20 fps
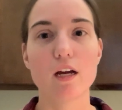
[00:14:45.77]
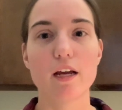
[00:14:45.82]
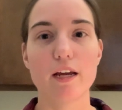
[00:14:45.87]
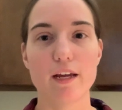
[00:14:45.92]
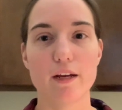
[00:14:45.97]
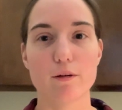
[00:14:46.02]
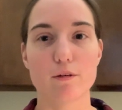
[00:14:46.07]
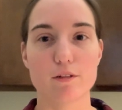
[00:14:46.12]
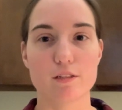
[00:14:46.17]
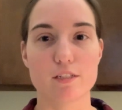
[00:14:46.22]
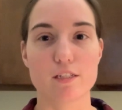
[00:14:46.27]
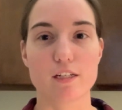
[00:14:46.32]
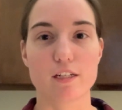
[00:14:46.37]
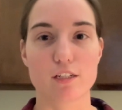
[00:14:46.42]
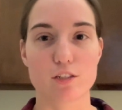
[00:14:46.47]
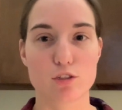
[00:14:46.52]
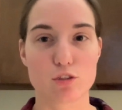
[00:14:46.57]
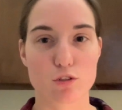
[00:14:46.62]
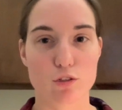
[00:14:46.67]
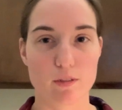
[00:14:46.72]
It was
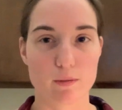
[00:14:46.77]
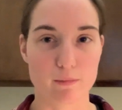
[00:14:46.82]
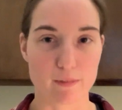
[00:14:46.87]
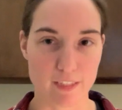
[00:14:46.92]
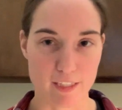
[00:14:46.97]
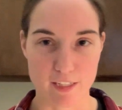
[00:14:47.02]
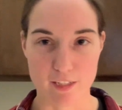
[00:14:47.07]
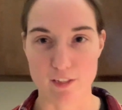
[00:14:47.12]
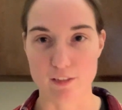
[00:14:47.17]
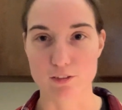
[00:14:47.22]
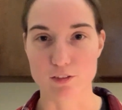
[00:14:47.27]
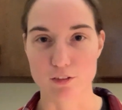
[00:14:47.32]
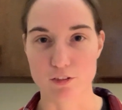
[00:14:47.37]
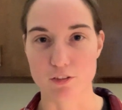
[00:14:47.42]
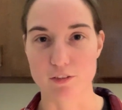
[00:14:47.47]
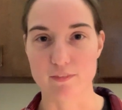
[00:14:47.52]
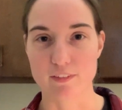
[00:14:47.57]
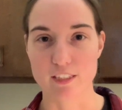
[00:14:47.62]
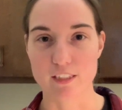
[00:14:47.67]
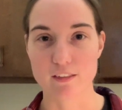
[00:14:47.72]
extremely
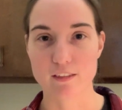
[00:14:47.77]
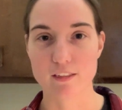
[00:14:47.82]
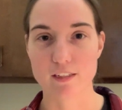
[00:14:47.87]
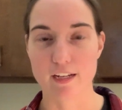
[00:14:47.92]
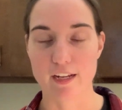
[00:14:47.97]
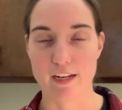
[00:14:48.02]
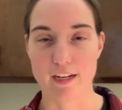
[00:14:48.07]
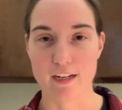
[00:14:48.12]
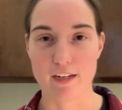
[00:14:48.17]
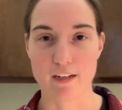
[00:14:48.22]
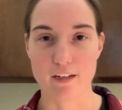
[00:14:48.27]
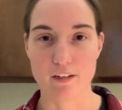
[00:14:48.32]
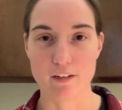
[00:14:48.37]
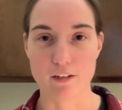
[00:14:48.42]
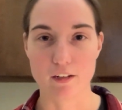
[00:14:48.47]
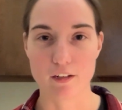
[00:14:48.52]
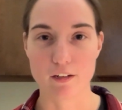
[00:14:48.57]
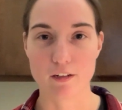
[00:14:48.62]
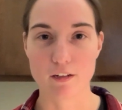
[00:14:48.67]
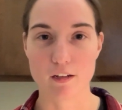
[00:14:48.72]
character-driven,
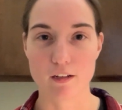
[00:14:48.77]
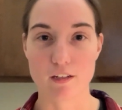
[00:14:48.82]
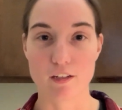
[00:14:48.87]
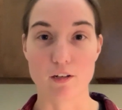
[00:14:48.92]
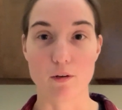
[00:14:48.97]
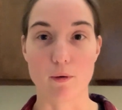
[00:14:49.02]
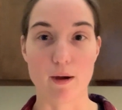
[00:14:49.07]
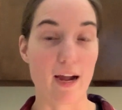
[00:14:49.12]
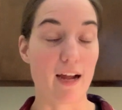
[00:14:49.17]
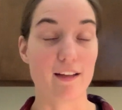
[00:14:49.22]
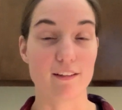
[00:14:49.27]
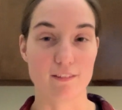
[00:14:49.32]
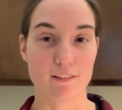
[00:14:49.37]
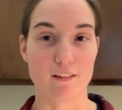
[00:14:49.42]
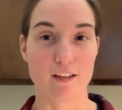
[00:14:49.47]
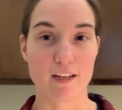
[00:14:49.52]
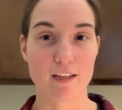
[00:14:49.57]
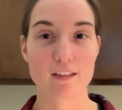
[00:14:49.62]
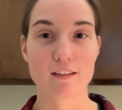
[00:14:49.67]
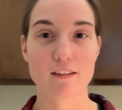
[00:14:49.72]
and you know, I
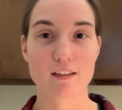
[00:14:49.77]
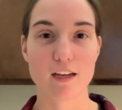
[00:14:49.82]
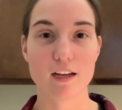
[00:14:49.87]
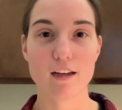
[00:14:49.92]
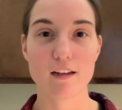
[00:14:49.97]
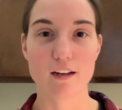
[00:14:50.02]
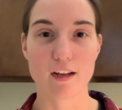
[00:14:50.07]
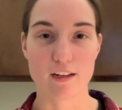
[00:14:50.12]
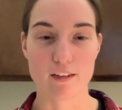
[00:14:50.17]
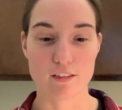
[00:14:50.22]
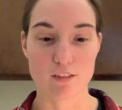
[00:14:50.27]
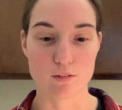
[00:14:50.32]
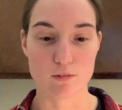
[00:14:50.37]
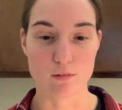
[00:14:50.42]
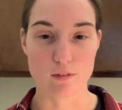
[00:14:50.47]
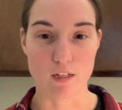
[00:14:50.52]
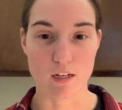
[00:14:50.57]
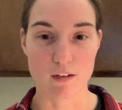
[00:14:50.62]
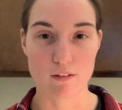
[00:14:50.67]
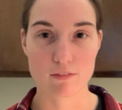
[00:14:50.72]
like that. I do
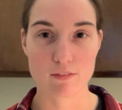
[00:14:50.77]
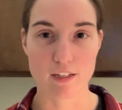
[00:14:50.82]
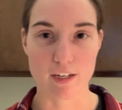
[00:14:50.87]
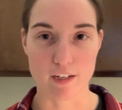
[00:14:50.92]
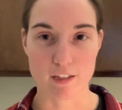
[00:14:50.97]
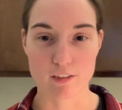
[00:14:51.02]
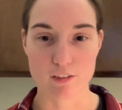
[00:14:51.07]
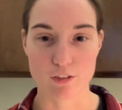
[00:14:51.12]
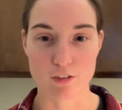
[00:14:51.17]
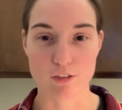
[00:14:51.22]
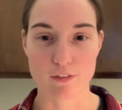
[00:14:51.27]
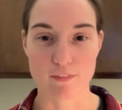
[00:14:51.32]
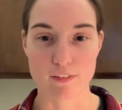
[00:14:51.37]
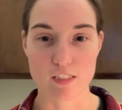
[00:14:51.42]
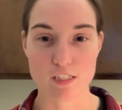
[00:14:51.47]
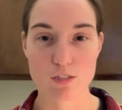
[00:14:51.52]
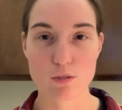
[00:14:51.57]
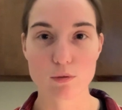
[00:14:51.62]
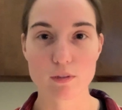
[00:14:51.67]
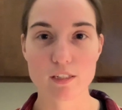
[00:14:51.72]
love
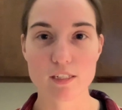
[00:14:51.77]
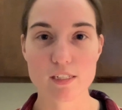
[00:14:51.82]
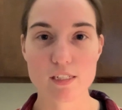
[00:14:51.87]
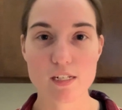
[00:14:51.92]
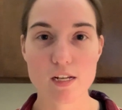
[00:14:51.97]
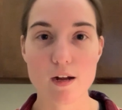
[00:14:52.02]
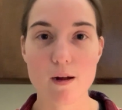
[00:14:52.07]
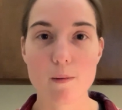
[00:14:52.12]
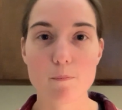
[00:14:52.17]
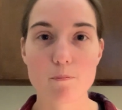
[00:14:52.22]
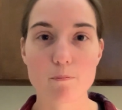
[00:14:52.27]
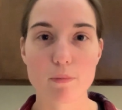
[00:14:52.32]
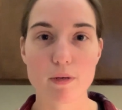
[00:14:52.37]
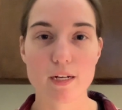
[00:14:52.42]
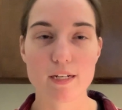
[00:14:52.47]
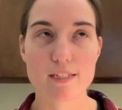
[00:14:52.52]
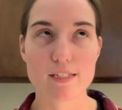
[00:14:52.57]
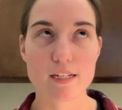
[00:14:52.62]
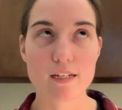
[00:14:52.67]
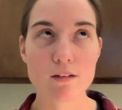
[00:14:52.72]
character-driven stories, but
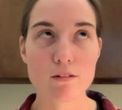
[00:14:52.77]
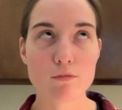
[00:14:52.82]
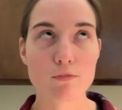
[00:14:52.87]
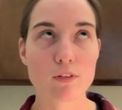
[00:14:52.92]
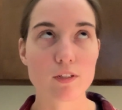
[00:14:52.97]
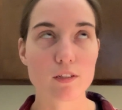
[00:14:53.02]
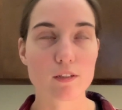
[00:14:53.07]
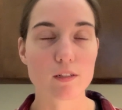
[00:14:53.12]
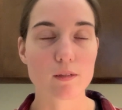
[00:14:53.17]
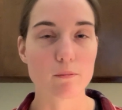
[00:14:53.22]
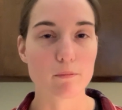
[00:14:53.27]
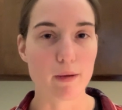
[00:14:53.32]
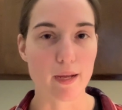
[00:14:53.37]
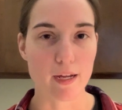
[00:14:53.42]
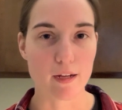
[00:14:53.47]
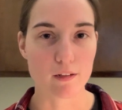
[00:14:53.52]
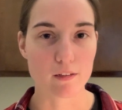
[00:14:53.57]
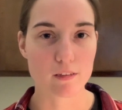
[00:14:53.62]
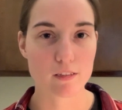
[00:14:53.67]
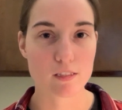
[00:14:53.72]
I didn't feel
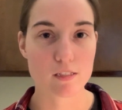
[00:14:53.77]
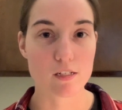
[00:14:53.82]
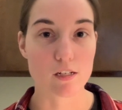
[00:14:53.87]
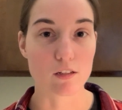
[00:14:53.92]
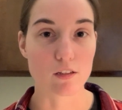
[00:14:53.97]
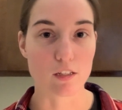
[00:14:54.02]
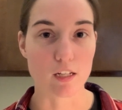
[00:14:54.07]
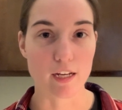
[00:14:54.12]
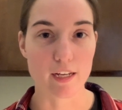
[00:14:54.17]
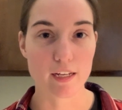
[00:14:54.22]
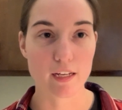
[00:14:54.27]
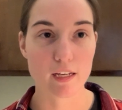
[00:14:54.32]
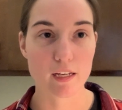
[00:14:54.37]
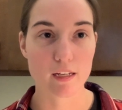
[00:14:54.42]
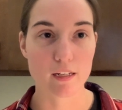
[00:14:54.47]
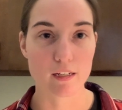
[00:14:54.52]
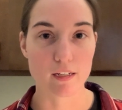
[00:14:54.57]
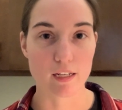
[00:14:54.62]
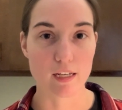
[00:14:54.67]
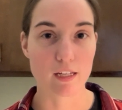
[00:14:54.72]
compelled to like
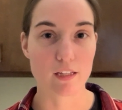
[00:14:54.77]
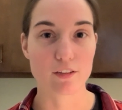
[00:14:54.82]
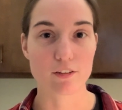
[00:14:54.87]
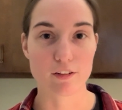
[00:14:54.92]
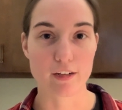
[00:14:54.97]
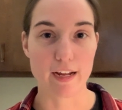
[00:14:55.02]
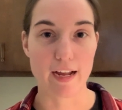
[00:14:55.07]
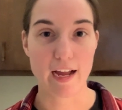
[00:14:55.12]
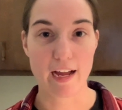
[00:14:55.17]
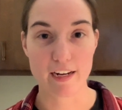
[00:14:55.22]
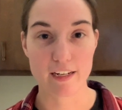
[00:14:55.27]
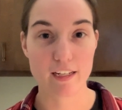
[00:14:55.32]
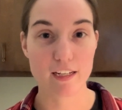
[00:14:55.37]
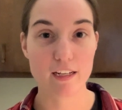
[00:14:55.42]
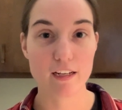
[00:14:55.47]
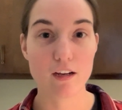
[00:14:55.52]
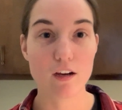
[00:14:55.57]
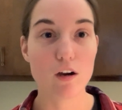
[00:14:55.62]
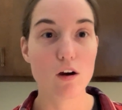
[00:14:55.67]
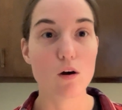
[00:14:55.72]
either
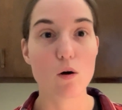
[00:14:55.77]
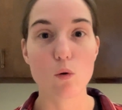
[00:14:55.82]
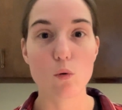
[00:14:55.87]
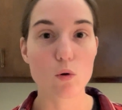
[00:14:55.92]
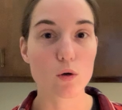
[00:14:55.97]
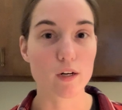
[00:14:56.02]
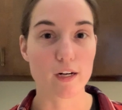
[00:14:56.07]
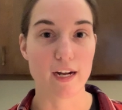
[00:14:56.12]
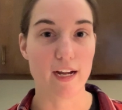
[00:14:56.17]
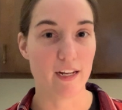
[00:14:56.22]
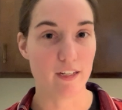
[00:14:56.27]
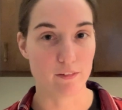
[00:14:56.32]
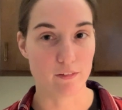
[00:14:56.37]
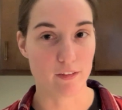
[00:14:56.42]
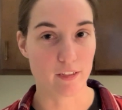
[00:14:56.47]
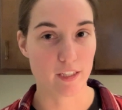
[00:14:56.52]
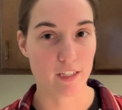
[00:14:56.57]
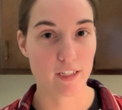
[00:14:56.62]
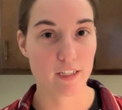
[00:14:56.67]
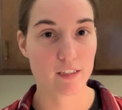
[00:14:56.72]
Addie or
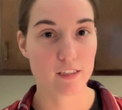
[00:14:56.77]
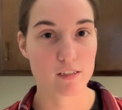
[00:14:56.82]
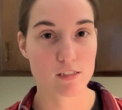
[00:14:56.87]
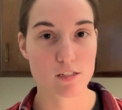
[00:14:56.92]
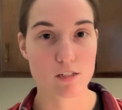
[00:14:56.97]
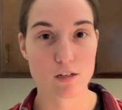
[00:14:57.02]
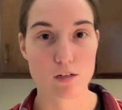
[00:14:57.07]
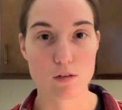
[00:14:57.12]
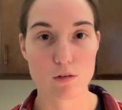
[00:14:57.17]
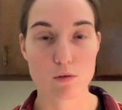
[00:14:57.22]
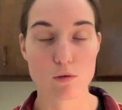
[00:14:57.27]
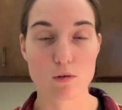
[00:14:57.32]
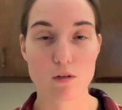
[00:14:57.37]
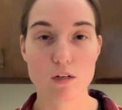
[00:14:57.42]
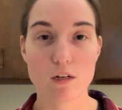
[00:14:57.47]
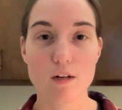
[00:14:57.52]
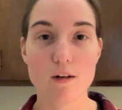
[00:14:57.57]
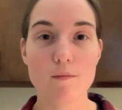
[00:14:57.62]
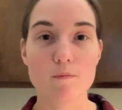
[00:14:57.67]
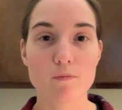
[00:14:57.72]
Henry. So
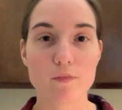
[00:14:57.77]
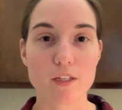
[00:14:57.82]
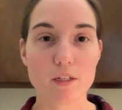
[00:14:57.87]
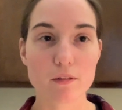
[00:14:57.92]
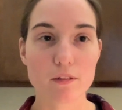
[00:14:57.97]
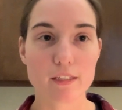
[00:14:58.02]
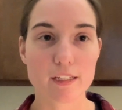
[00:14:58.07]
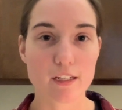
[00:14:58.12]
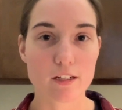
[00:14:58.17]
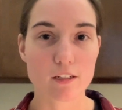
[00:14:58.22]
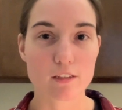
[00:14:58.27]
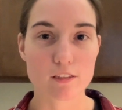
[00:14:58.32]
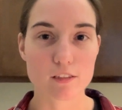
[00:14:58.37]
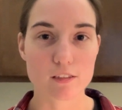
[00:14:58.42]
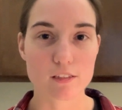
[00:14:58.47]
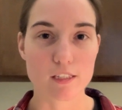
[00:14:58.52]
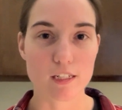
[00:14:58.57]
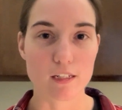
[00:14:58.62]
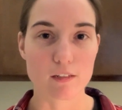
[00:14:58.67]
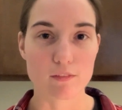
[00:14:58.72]
the only
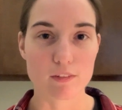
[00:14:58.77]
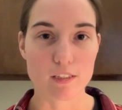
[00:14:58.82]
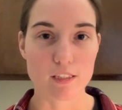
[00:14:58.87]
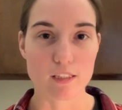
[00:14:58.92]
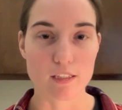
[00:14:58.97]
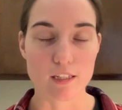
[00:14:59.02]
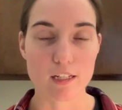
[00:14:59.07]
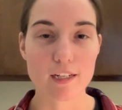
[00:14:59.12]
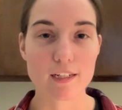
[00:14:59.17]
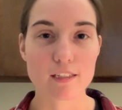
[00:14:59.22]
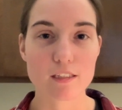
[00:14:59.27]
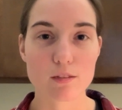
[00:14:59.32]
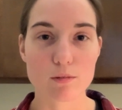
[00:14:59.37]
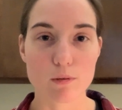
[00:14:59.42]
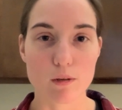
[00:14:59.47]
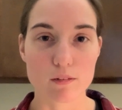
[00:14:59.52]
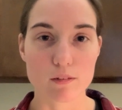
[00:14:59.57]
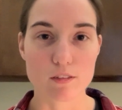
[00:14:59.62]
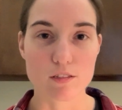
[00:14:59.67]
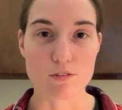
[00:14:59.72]
characters that I really liked
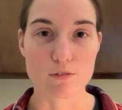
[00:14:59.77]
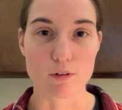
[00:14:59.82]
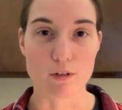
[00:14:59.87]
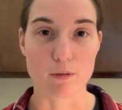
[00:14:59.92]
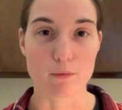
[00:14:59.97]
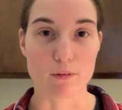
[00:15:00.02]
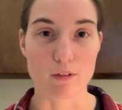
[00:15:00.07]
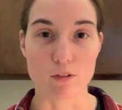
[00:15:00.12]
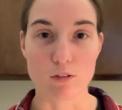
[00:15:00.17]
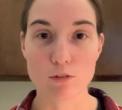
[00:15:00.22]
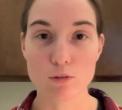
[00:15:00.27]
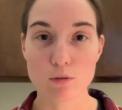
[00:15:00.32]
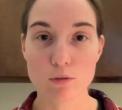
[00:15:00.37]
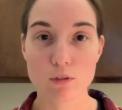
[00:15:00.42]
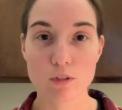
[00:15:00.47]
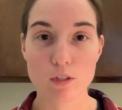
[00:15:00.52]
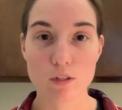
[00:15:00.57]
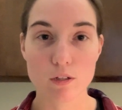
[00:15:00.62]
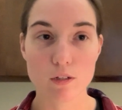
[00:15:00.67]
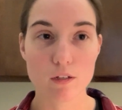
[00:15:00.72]
throughout the story were Luke,